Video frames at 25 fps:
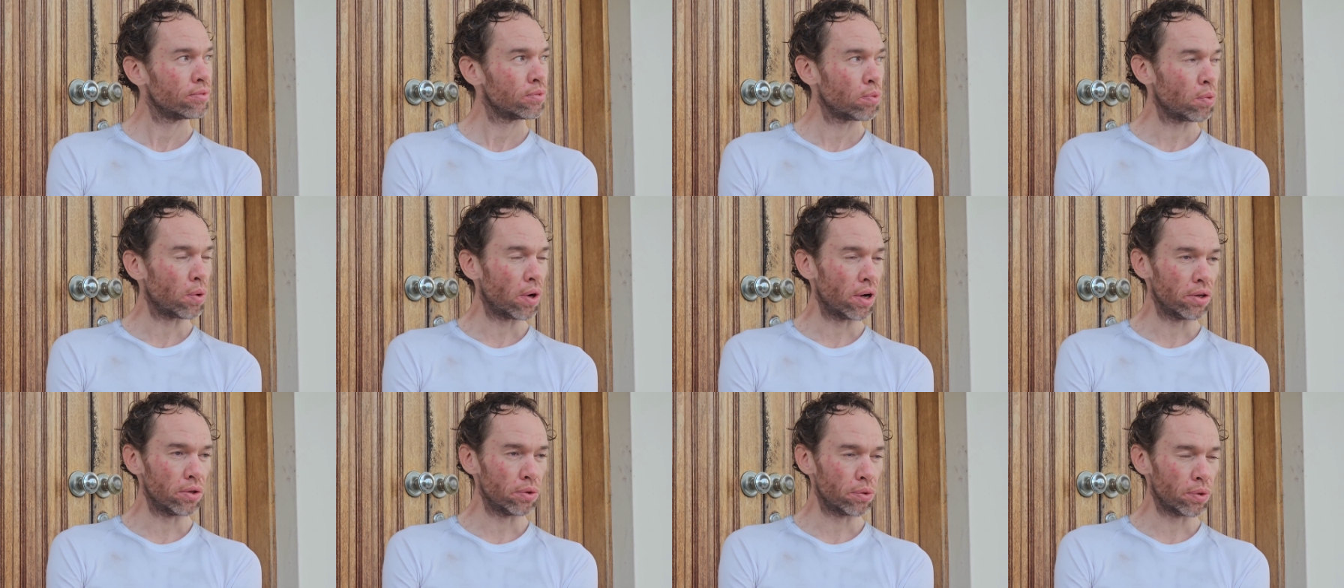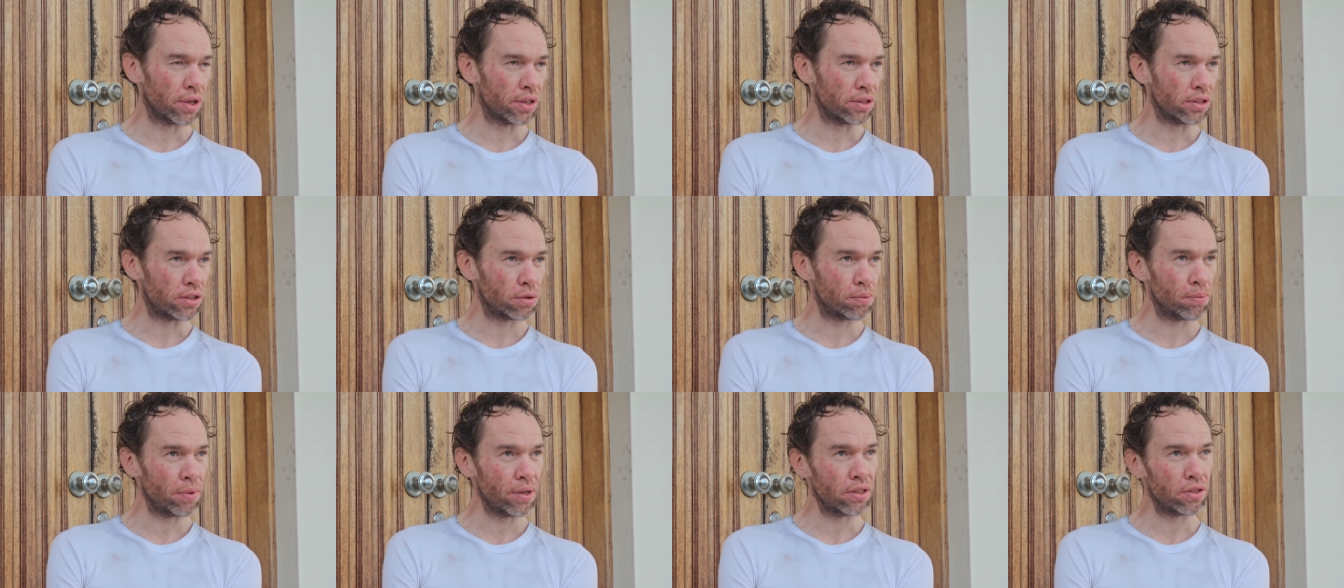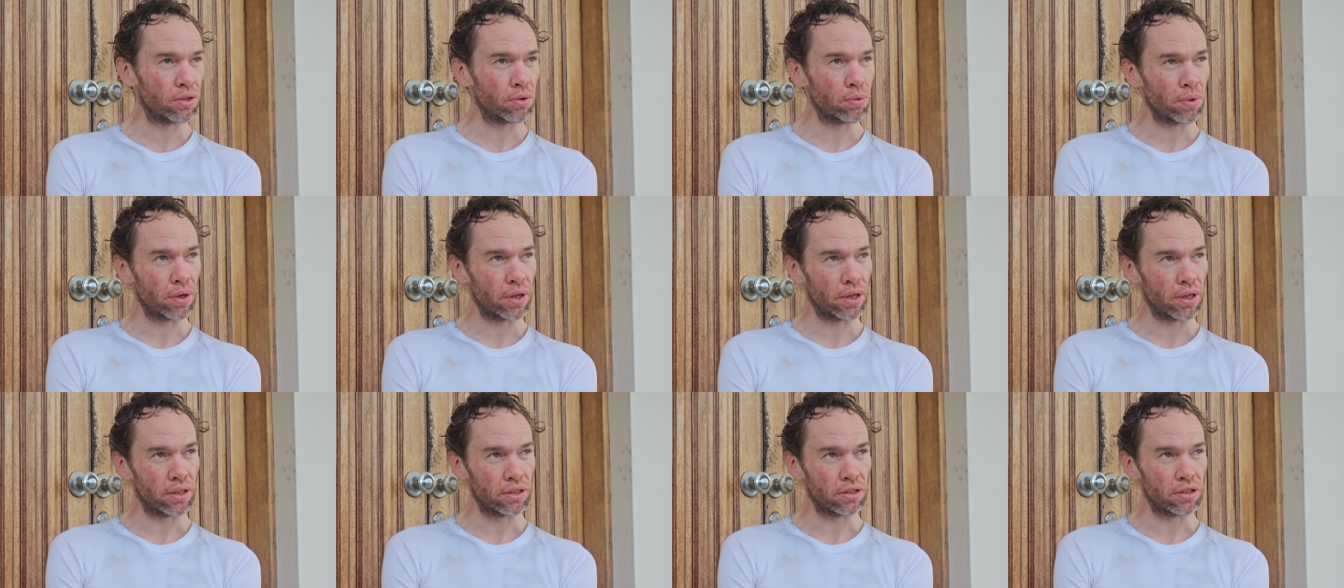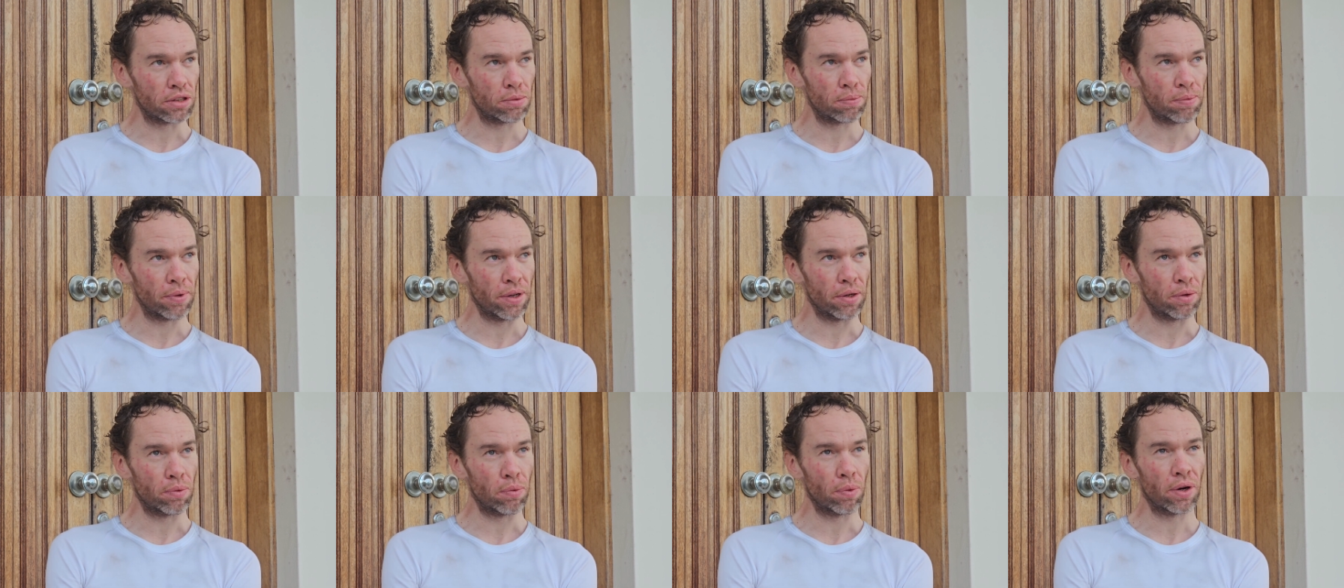Why do I speak the way I
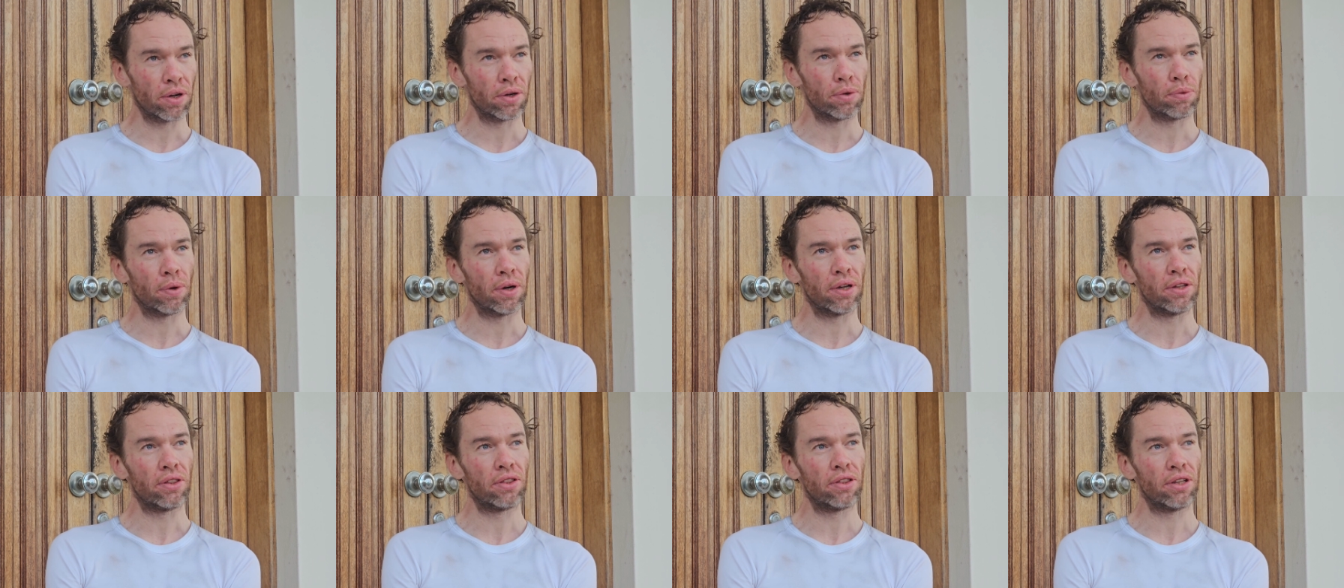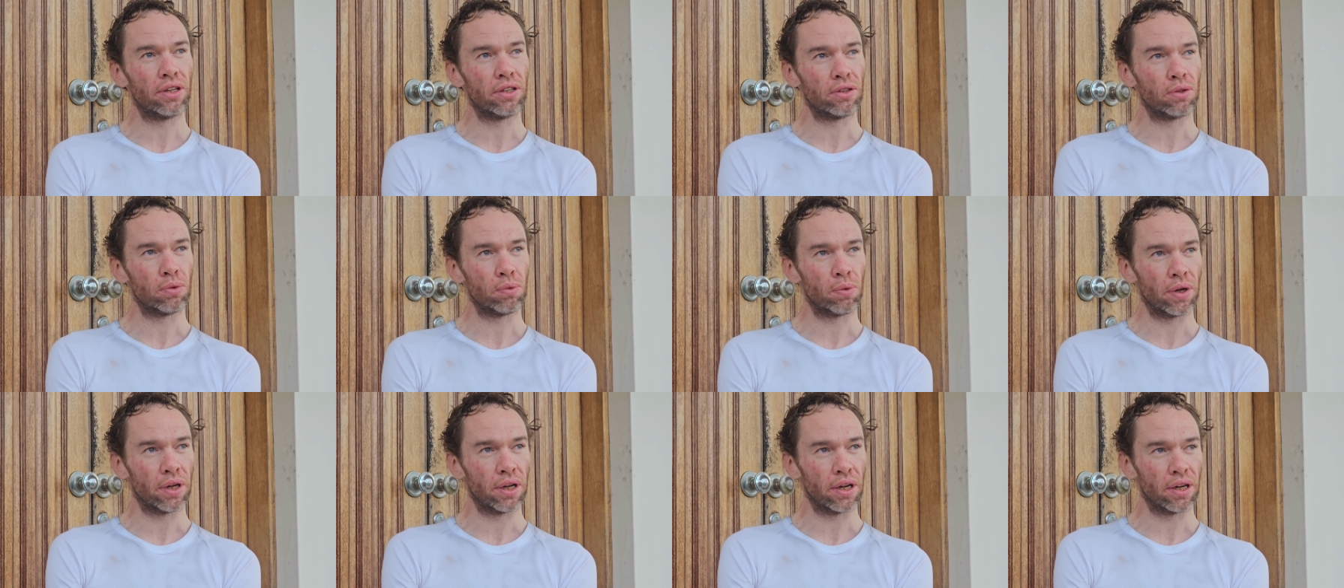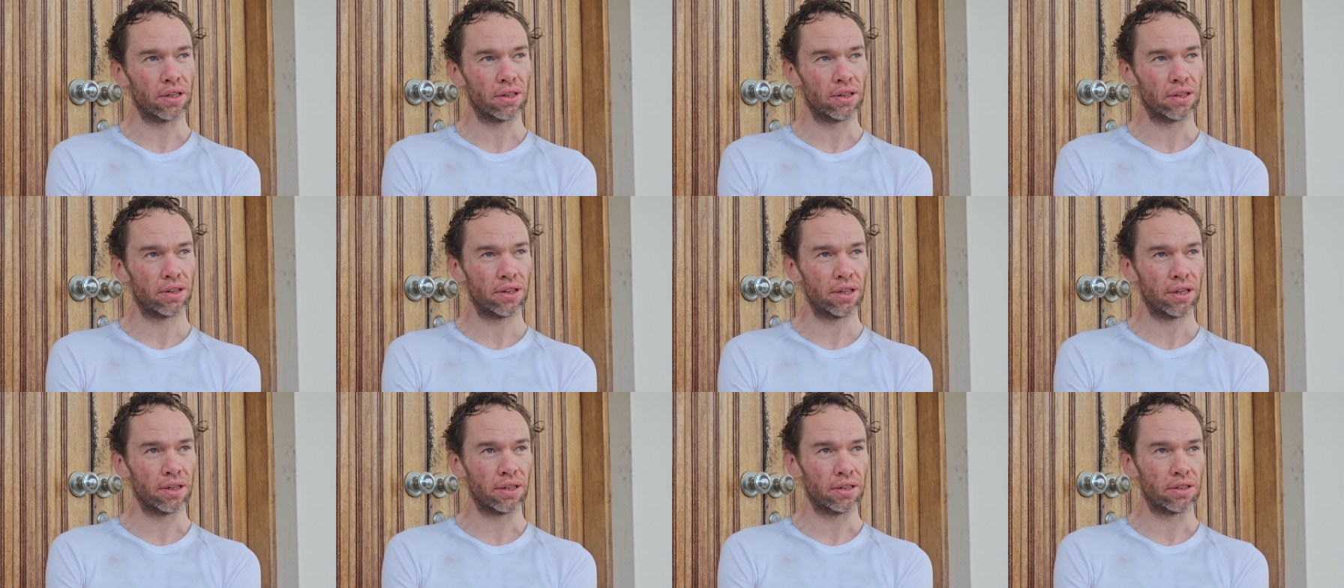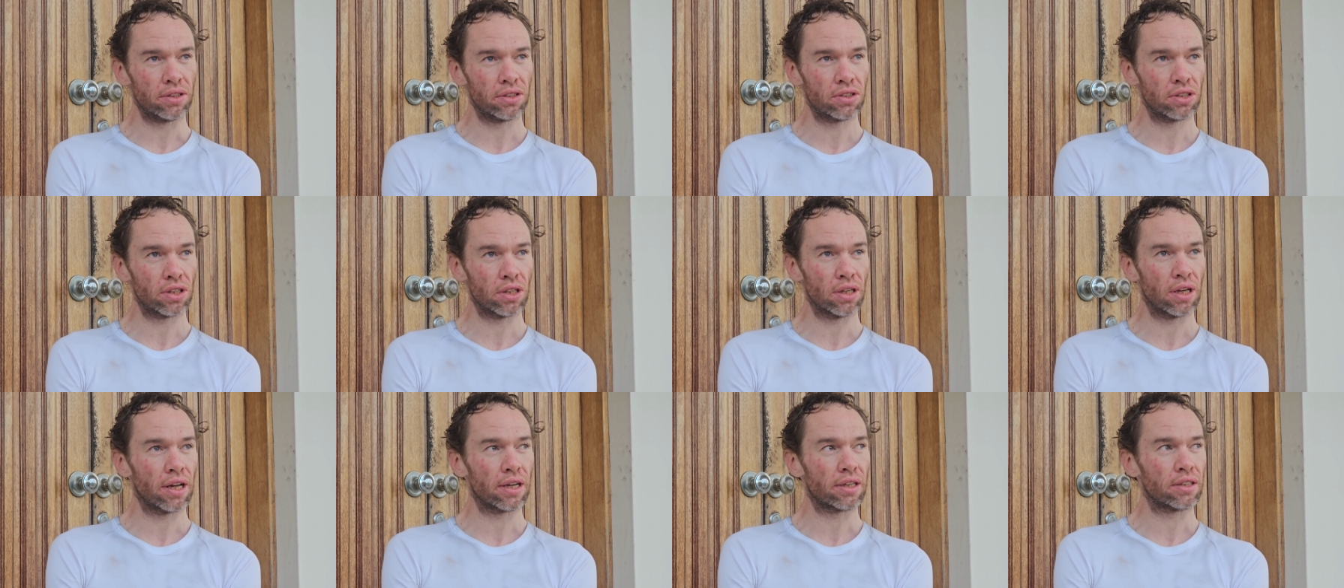speak? Why do I think the way I think?
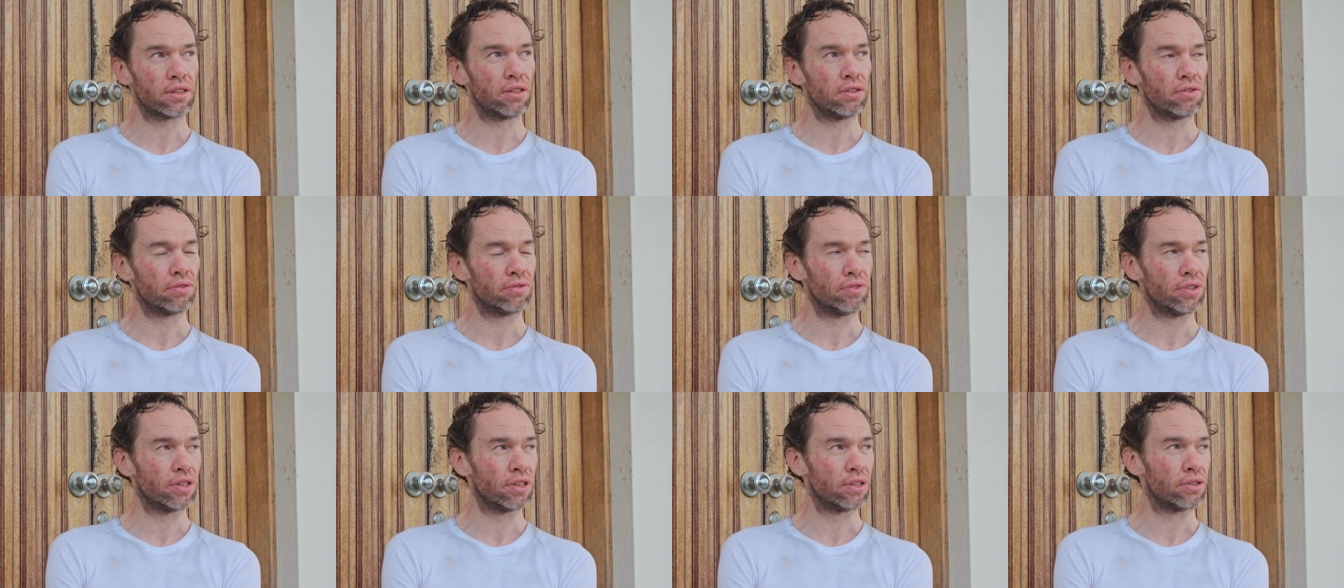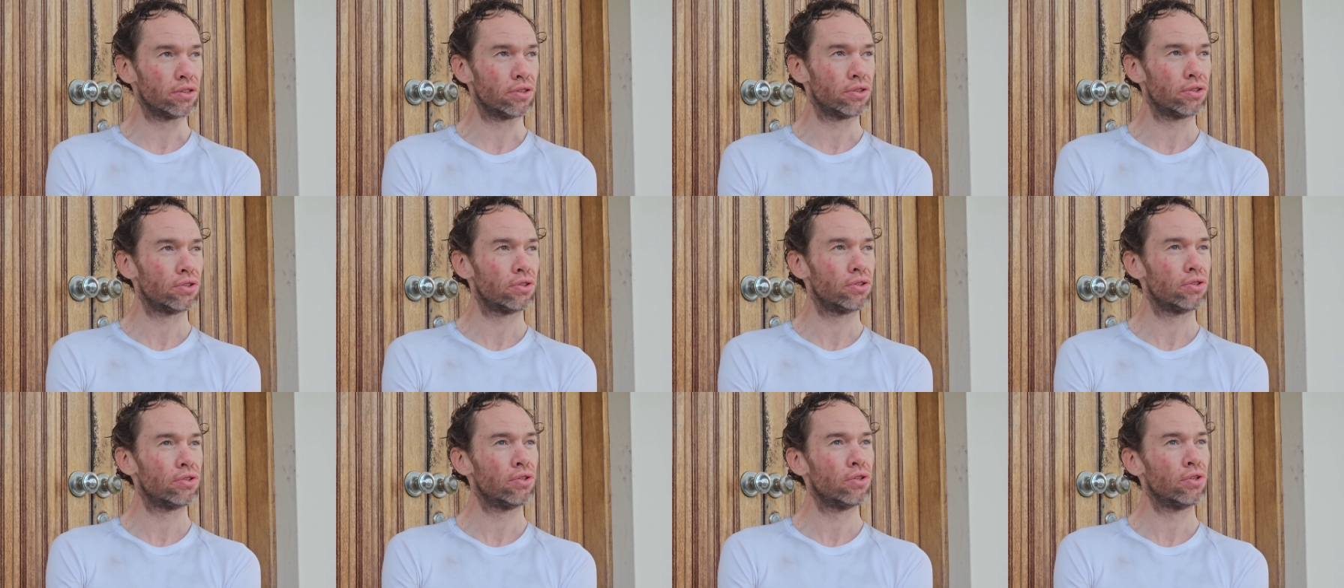Selectiveness.